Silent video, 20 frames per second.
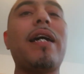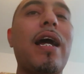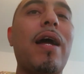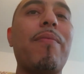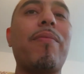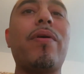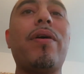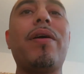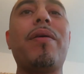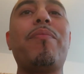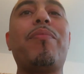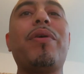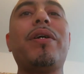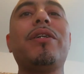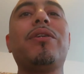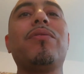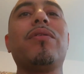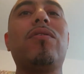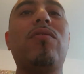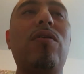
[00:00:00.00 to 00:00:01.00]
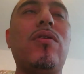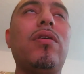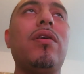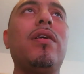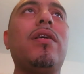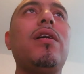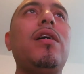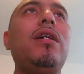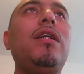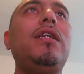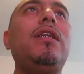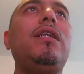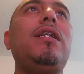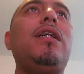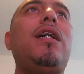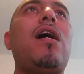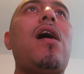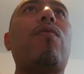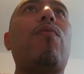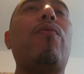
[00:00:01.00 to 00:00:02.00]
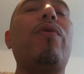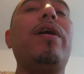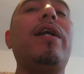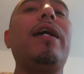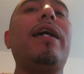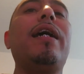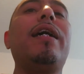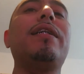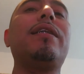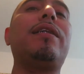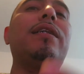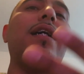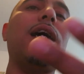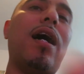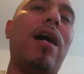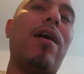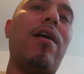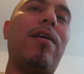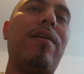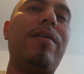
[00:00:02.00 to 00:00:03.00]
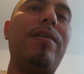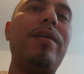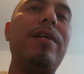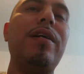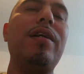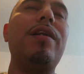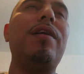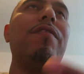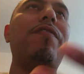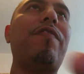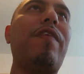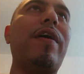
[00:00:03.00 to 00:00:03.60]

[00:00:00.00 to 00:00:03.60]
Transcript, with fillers: camera on and press record. Really, it's y'all, the